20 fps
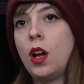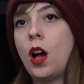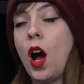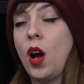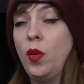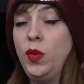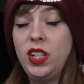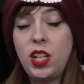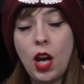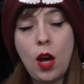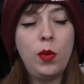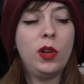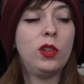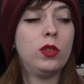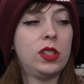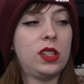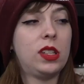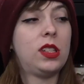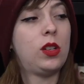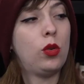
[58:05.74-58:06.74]
Termagants
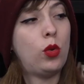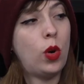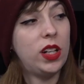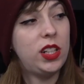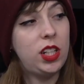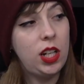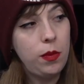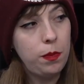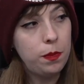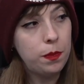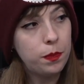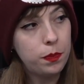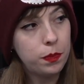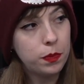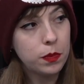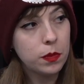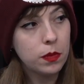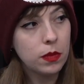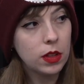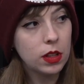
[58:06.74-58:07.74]
are still quite cheap,
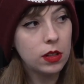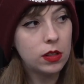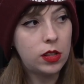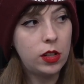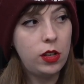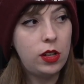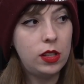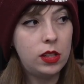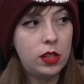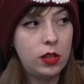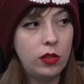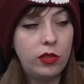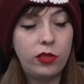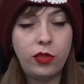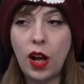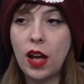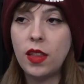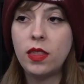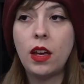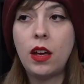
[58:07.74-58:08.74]
so you can still,
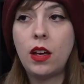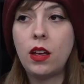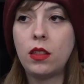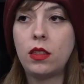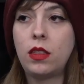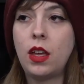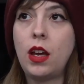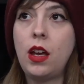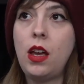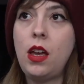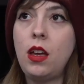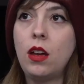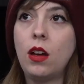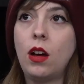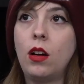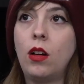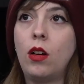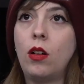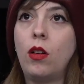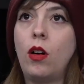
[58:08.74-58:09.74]
and they
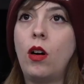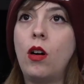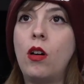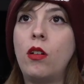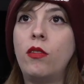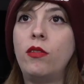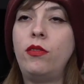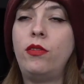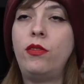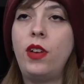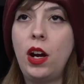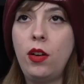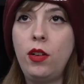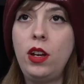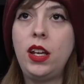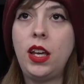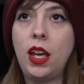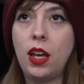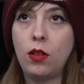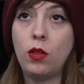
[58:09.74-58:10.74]
are
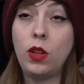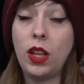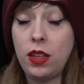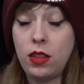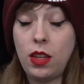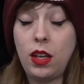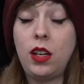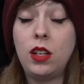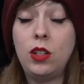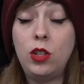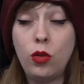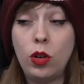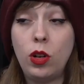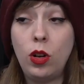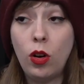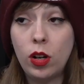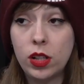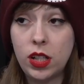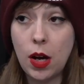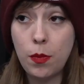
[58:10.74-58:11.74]
very they can do a
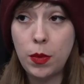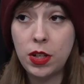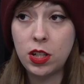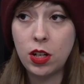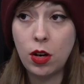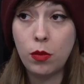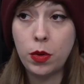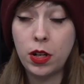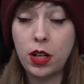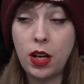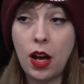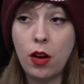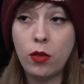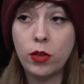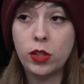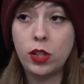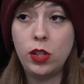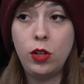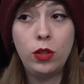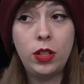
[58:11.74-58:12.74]
lot of damage output now,
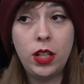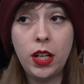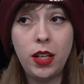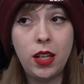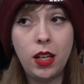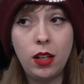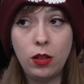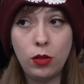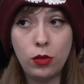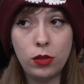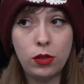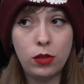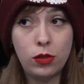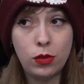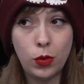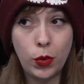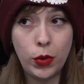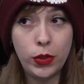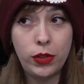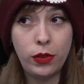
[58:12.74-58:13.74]
so you're taking lots of
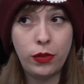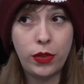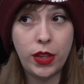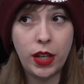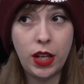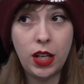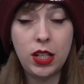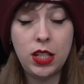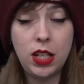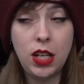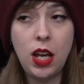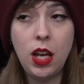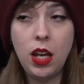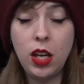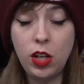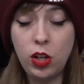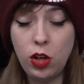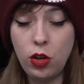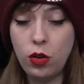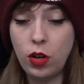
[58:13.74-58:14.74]
squads of
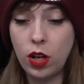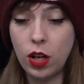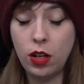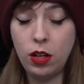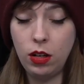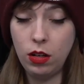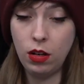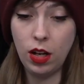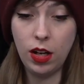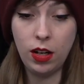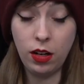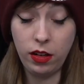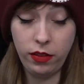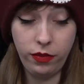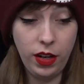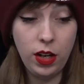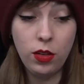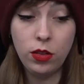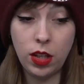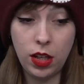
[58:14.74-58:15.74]
30. You can, and I
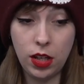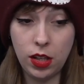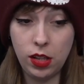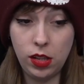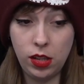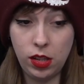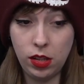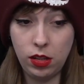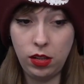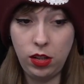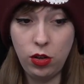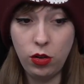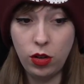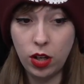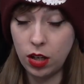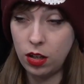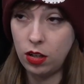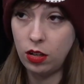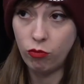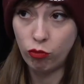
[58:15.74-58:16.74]
found this, you
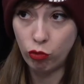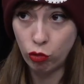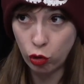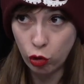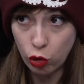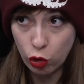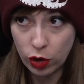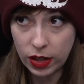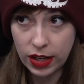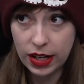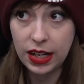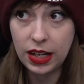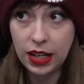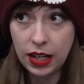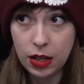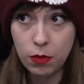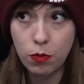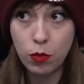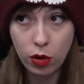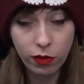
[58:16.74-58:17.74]
can
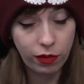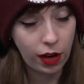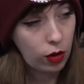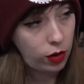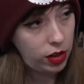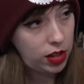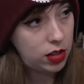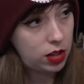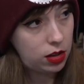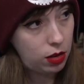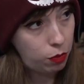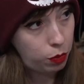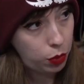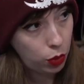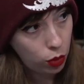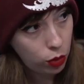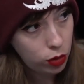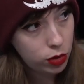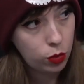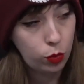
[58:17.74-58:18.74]
really move out into the
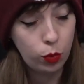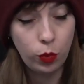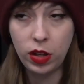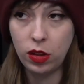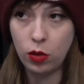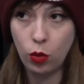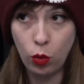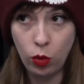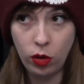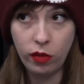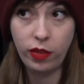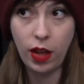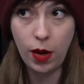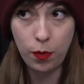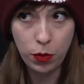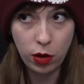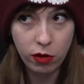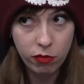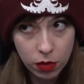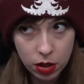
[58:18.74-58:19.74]
board with all of that
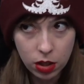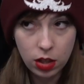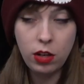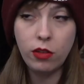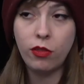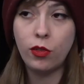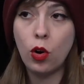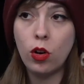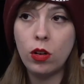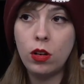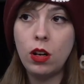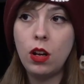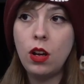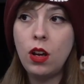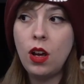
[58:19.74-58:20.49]
movement that you've gotten.